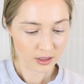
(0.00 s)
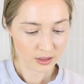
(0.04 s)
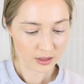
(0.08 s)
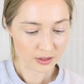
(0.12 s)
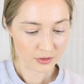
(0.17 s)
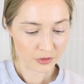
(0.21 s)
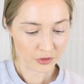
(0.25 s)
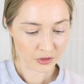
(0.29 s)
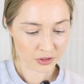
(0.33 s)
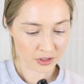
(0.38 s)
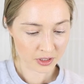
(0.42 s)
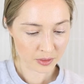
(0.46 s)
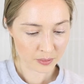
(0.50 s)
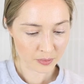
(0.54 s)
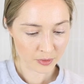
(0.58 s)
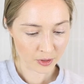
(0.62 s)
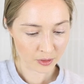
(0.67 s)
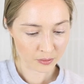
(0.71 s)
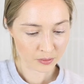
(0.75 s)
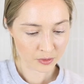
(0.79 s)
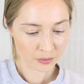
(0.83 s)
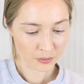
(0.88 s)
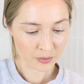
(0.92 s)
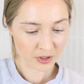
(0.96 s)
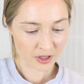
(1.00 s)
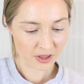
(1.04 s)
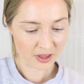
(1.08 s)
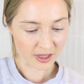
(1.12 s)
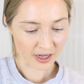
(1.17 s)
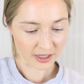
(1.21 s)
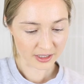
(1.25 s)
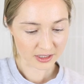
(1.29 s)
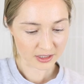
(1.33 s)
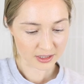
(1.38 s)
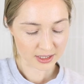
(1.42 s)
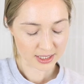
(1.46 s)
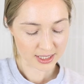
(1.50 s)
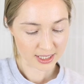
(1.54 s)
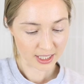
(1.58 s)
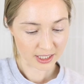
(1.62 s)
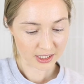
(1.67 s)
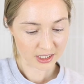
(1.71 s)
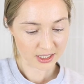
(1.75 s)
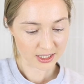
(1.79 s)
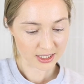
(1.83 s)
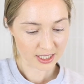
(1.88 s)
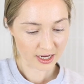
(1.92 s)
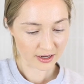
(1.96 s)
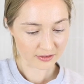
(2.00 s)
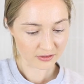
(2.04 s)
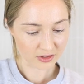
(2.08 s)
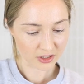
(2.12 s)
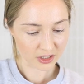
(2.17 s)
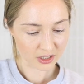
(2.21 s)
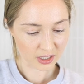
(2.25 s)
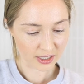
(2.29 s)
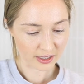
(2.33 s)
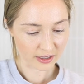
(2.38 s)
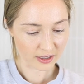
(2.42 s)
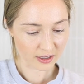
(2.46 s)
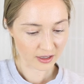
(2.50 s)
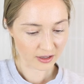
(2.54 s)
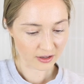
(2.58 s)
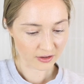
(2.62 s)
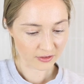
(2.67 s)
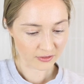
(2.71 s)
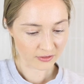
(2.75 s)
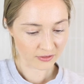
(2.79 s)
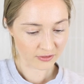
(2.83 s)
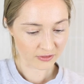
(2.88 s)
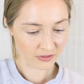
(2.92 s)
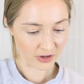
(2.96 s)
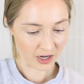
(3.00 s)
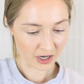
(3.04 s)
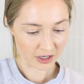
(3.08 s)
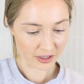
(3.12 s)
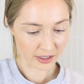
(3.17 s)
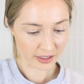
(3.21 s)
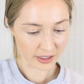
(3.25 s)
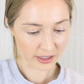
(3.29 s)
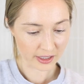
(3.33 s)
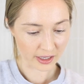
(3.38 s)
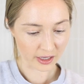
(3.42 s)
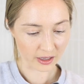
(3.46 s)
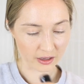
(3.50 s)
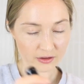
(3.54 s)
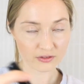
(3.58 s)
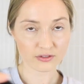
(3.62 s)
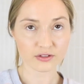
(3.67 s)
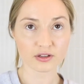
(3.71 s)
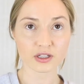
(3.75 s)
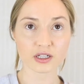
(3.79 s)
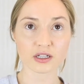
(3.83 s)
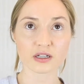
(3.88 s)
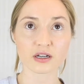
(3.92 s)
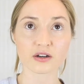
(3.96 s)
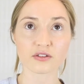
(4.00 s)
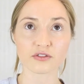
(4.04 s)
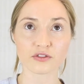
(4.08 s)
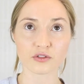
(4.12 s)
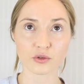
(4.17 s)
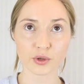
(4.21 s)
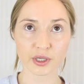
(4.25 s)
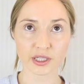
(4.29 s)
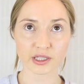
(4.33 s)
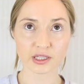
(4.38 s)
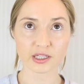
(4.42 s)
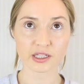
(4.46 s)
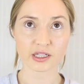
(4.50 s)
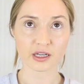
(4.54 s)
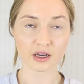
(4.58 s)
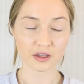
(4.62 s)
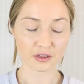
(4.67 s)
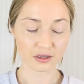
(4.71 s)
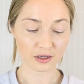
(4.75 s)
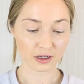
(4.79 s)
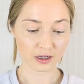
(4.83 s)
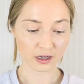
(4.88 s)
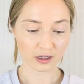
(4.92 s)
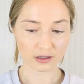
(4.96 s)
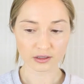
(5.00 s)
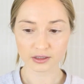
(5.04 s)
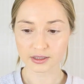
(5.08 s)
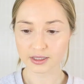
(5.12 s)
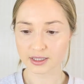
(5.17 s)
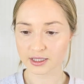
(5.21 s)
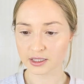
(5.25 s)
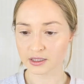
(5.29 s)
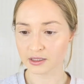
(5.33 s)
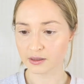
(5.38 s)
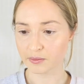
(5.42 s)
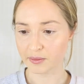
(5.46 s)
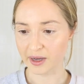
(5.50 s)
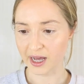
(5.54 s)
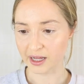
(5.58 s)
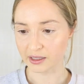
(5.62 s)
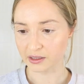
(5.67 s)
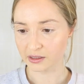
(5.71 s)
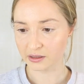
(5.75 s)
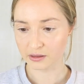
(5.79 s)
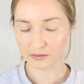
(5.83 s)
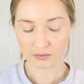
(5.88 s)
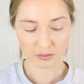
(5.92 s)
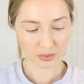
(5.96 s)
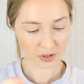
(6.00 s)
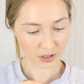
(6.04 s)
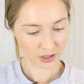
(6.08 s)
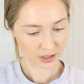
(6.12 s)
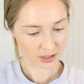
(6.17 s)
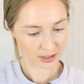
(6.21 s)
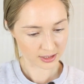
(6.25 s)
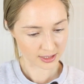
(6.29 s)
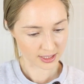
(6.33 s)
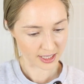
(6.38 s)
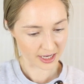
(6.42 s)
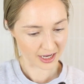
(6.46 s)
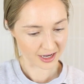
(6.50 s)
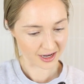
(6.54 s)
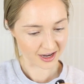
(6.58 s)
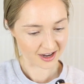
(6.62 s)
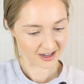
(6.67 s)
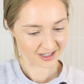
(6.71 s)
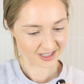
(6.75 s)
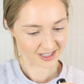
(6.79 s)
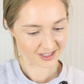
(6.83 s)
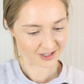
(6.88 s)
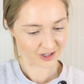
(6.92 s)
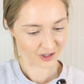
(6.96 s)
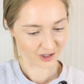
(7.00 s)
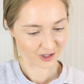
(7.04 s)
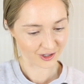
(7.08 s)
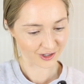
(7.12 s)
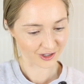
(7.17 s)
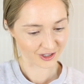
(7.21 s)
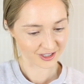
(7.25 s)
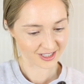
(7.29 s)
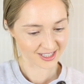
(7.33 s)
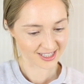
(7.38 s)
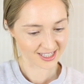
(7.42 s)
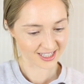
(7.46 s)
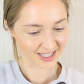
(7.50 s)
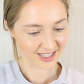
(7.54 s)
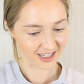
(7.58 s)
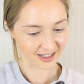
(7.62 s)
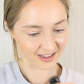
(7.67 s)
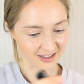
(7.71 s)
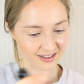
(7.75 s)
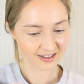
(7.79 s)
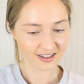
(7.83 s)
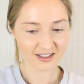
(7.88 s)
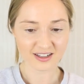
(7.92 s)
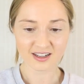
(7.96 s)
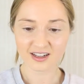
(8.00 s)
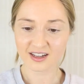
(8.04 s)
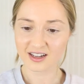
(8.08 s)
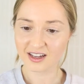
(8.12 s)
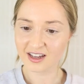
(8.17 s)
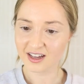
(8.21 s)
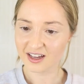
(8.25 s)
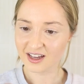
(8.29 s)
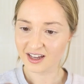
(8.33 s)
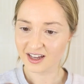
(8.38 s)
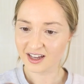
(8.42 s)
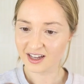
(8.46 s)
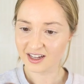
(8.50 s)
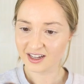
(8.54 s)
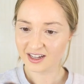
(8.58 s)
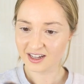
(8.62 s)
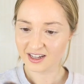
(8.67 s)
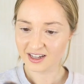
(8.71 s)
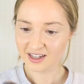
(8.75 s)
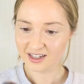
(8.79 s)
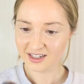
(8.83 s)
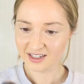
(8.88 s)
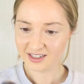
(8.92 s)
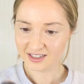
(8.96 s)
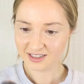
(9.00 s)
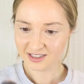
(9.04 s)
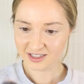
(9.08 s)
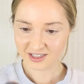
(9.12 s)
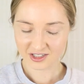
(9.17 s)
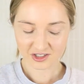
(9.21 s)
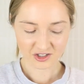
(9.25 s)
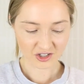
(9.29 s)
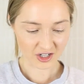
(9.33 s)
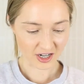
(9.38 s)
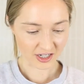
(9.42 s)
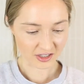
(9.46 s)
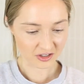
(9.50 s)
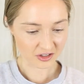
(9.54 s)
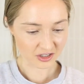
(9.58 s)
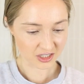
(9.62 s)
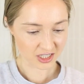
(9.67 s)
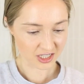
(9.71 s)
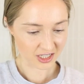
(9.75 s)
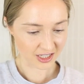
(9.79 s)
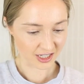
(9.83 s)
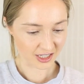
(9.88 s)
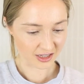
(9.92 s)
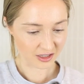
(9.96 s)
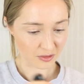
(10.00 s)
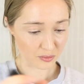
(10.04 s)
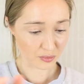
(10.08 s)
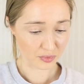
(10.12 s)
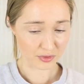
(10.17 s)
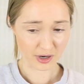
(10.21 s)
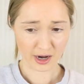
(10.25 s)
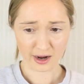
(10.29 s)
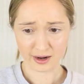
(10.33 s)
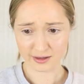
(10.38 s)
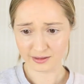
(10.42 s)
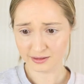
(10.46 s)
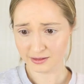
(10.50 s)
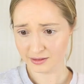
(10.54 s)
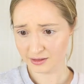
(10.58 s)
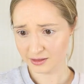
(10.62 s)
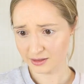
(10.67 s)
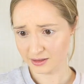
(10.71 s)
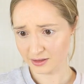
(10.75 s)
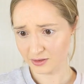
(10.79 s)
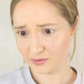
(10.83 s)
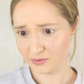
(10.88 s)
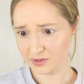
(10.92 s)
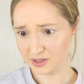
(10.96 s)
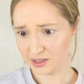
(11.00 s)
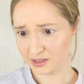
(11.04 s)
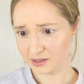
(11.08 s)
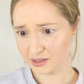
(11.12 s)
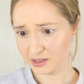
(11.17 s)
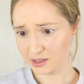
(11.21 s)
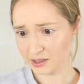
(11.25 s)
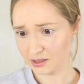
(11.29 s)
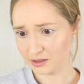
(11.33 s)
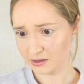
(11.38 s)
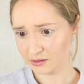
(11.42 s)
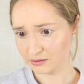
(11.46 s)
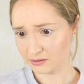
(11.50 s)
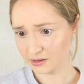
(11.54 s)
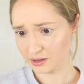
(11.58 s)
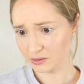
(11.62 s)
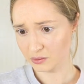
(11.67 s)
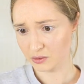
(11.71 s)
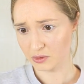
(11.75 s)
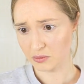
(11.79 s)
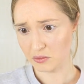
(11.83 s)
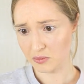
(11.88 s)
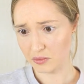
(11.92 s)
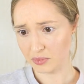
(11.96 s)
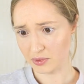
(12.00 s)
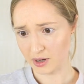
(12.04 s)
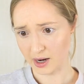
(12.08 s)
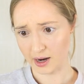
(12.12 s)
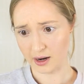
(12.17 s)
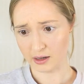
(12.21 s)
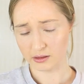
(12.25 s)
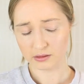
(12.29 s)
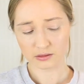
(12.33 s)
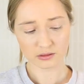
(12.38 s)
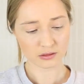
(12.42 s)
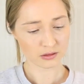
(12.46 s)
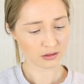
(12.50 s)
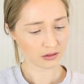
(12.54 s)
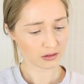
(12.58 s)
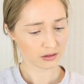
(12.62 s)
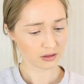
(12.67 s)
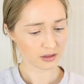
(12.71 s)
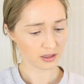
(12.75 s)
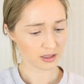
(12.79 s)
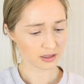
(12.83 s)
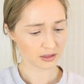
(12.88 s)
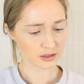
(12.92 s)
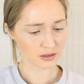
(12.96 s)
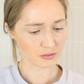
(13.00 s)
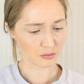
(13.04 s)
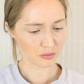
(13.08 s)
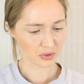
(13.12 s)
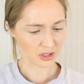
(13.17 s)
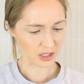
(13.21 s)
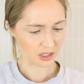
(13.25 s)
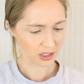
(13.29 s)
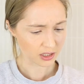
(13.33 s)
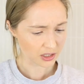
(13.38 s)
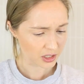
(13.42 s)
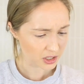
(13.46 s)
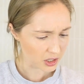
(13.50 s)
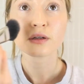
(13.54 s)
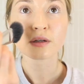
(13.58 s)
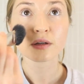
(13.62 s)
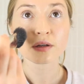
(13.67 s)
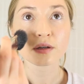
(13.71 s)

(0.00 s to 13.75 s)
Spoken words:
The only problem with that is I just have to like very carefully avoid the other colors in the palette because they are so close together to try not to get the brown, because obviously I don't really want brown as a blush.